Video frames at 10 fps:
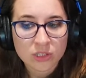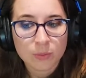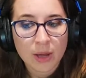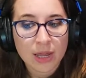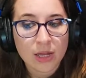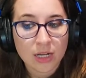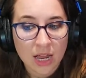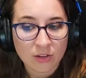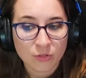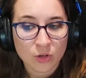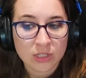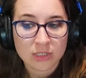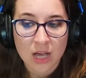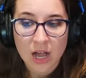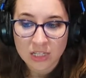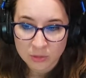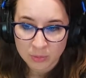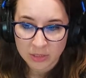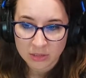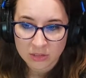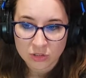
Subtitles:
to buy a knife for his husband